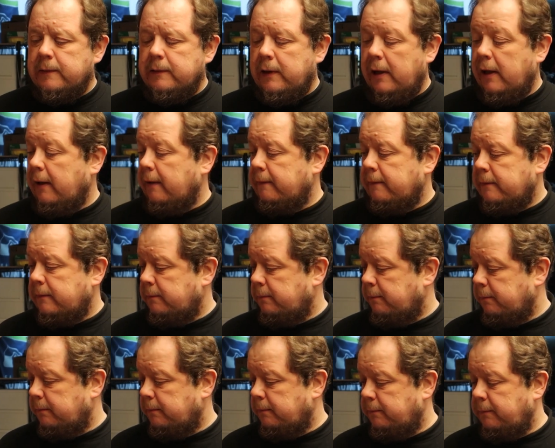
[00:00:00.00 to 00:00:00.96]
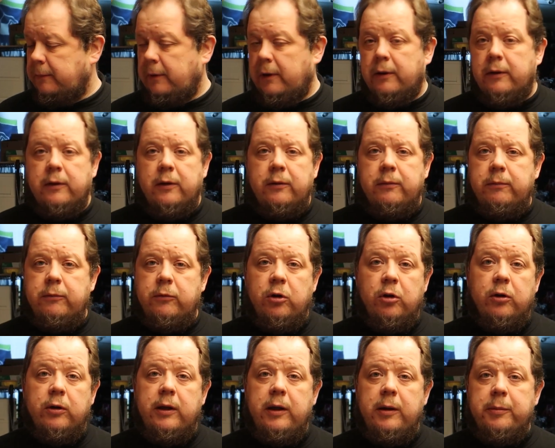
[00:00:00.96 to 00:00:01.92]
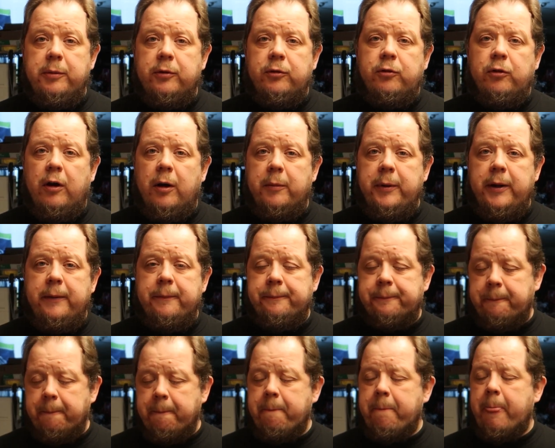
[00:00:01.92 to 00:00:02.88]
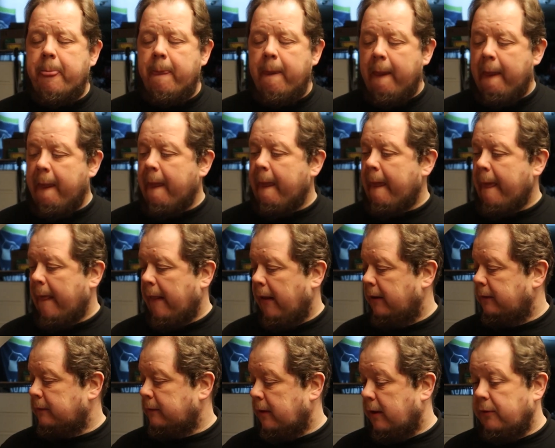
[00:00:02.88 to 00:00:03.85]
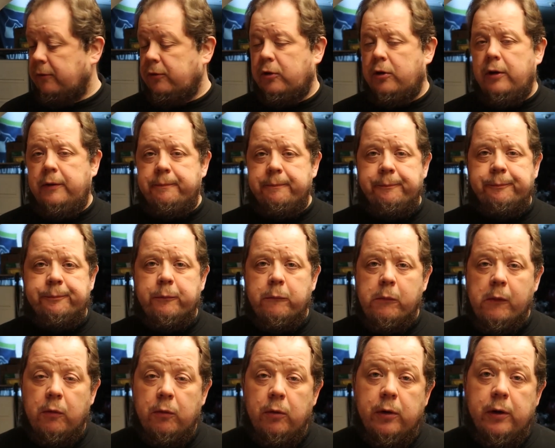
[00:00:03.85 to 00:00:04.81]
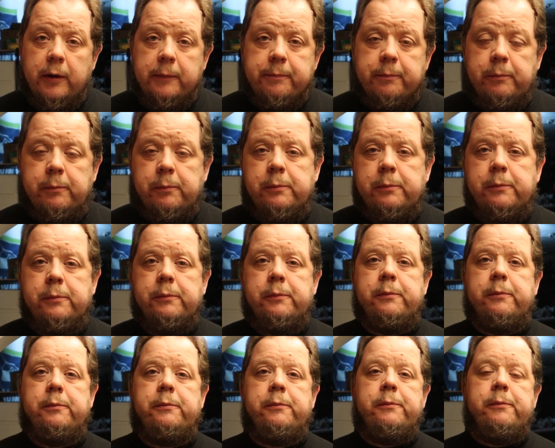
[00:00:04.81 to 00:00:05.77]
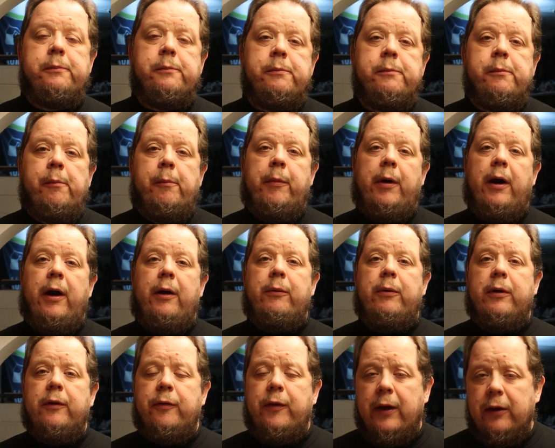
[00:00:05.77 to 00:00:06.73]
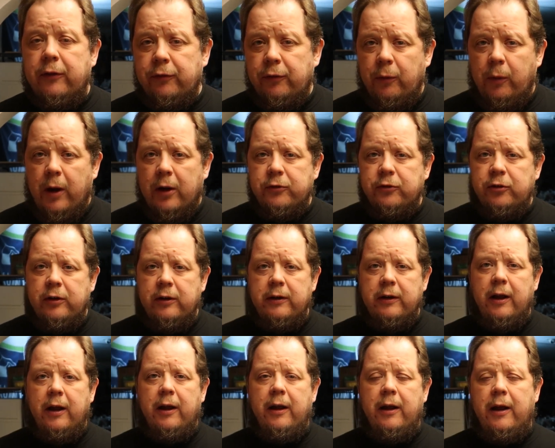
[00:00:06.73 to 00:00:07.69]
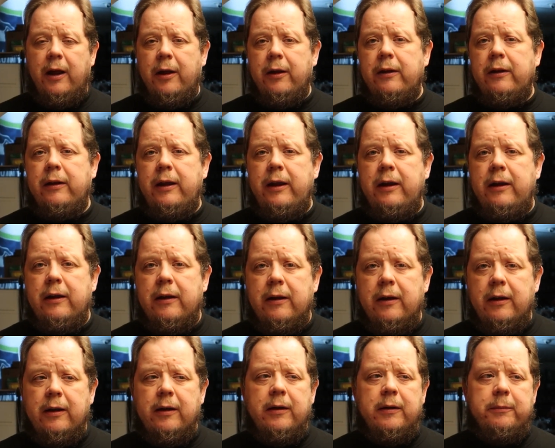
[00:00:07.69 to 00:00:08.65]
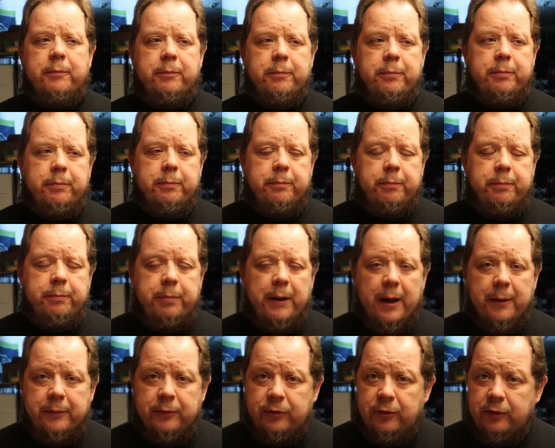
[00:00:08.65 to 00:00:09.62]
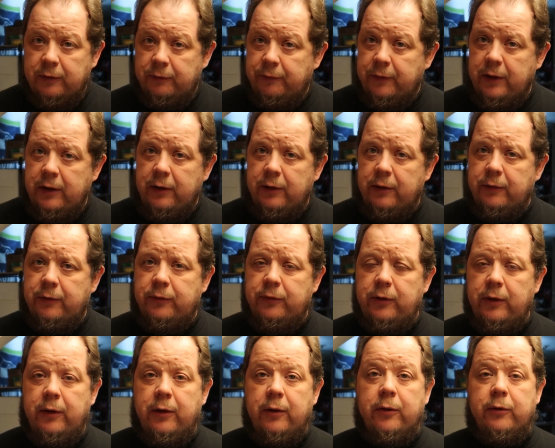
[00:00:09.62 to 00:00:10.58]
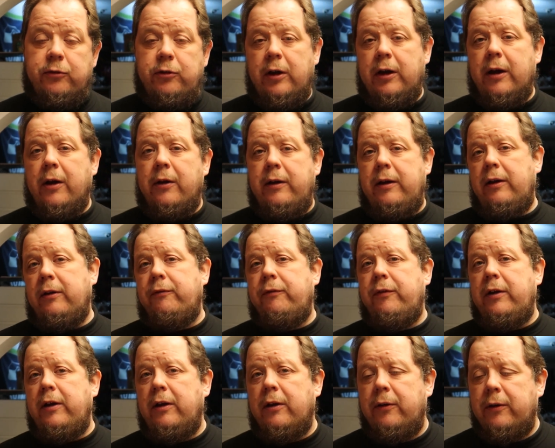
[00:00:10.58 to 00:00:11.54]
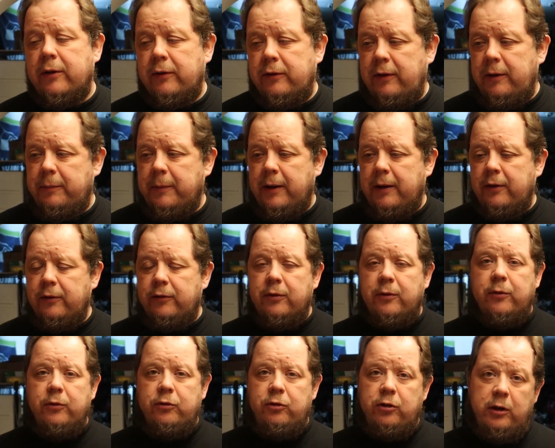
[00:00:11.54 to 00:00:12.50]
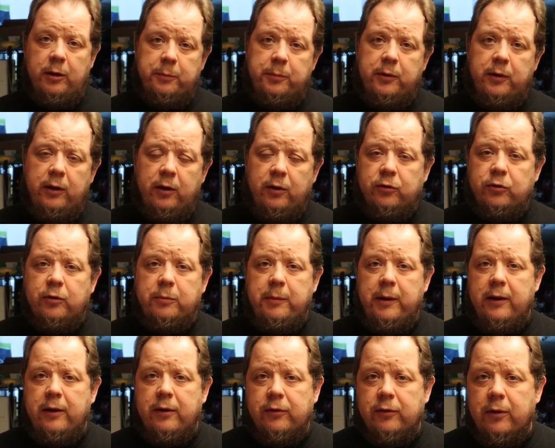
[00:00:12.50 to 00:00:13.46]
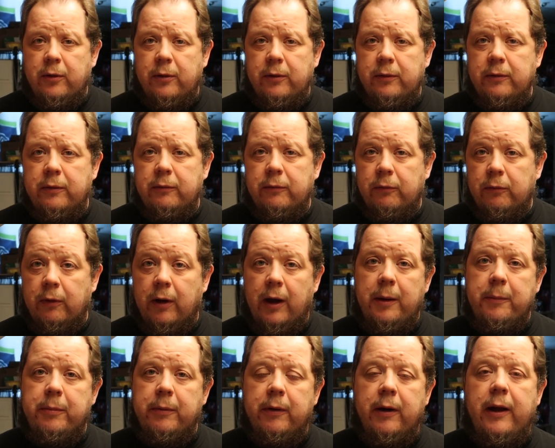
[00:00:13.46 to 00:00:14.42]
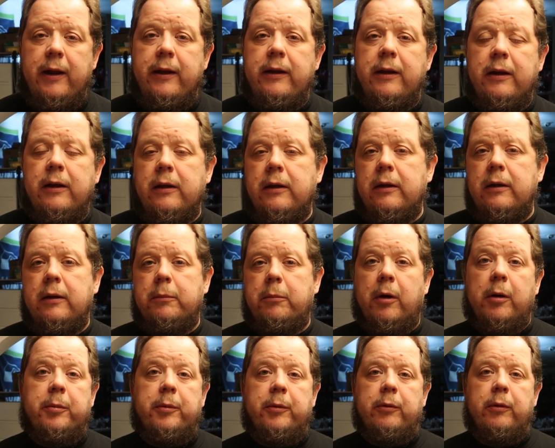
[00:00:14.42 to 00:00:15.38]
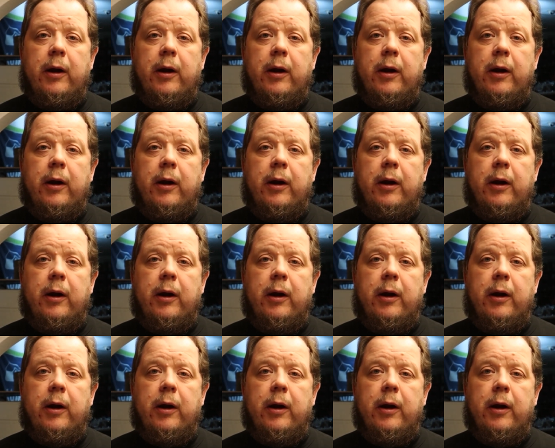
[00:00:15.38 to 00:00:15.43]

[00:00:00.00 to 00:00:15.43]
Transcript: you know, the turkey pastrami, it was good. Real good. Alright, well, thanks for watching. I'll link Babish's video so you can go check out his video, because he made his own chips and he also made his own rye bread, marble